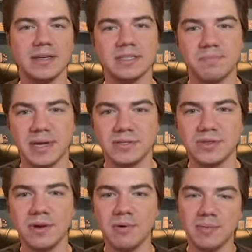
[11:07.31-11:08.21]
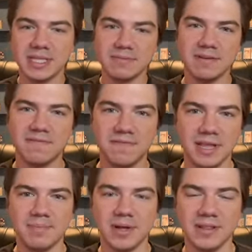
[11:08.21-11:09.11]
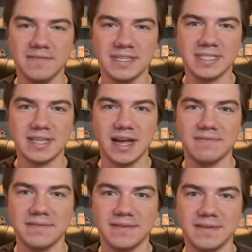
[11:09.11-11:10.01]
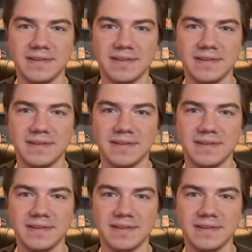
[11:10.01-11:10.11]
spend your three momentum and flip all of his stuff.